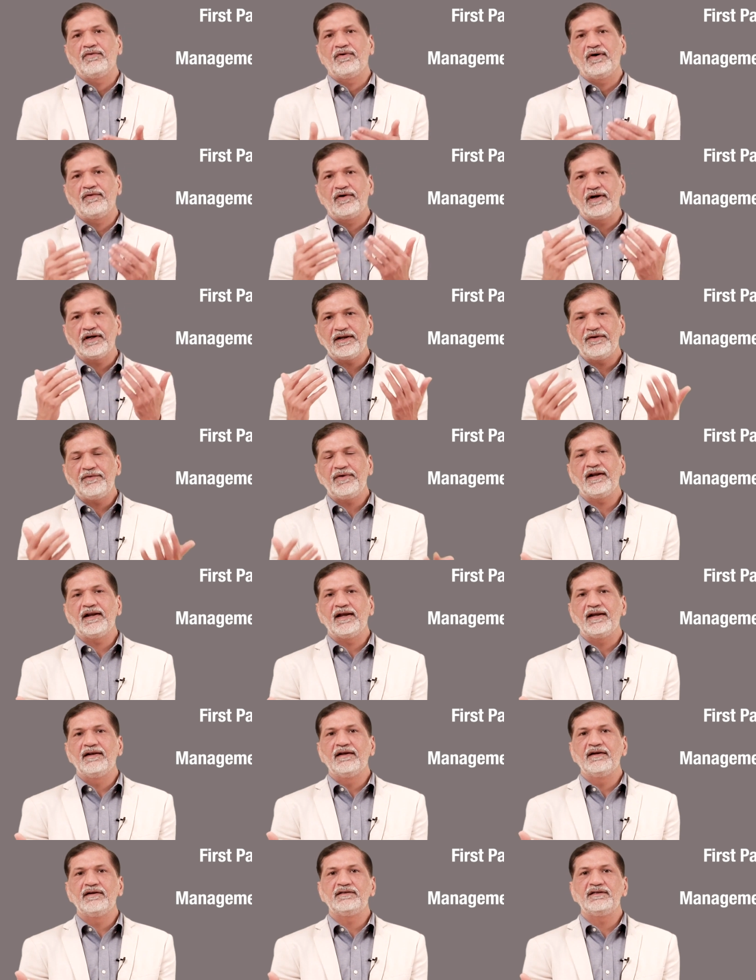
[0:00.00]
whatever
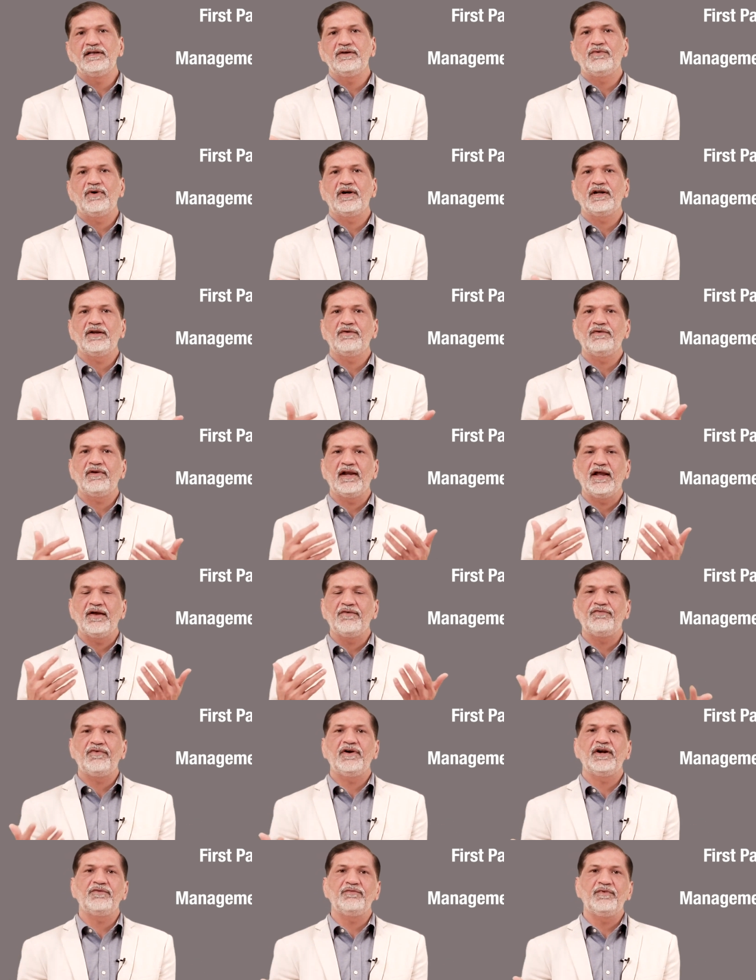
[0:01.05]
energy, whatever
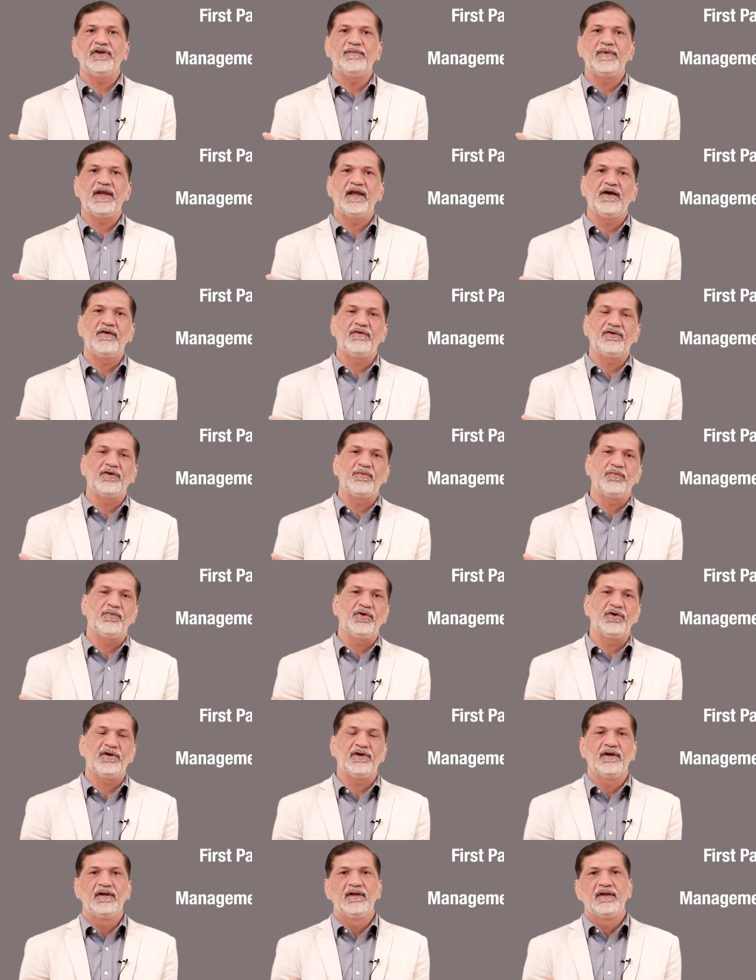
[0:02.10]
effort we may have to
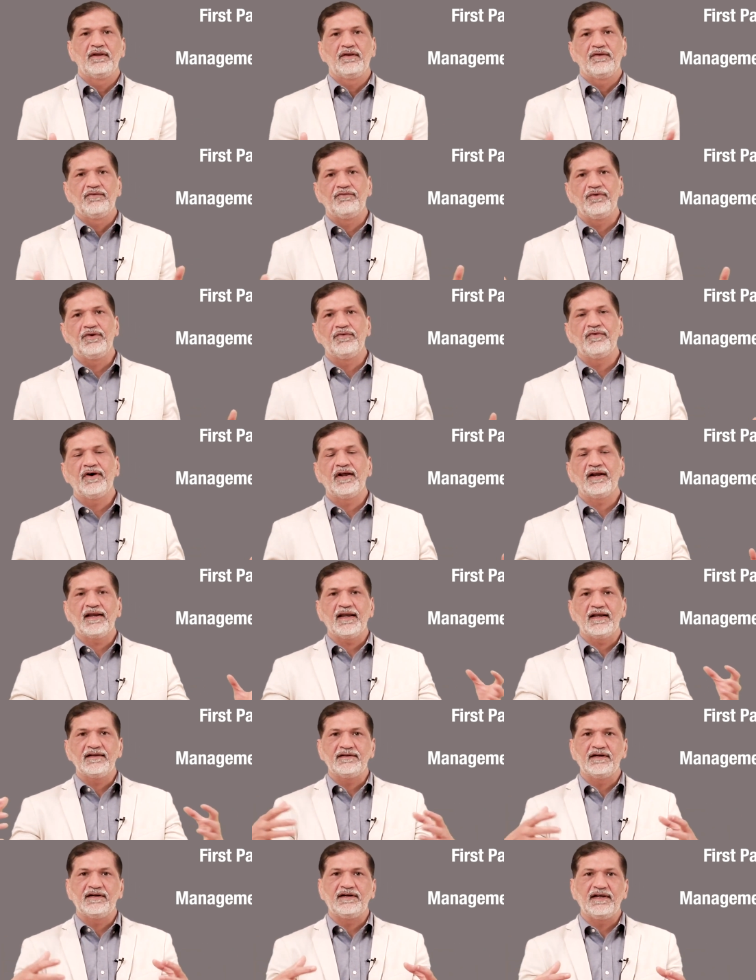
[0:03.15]
put, we work
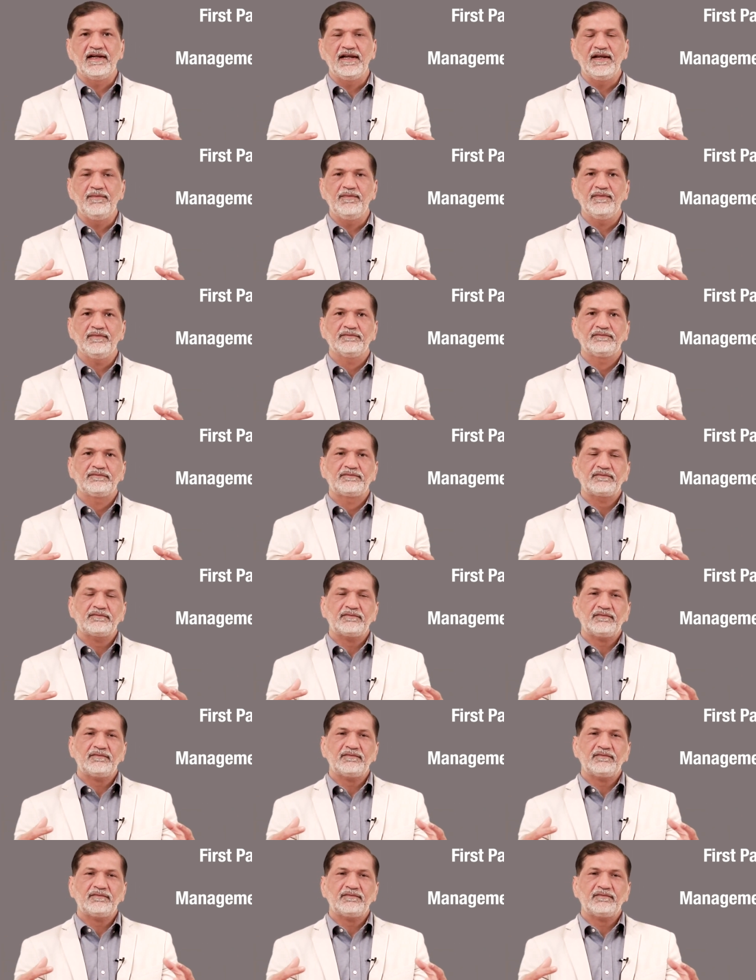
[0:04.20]
as a team.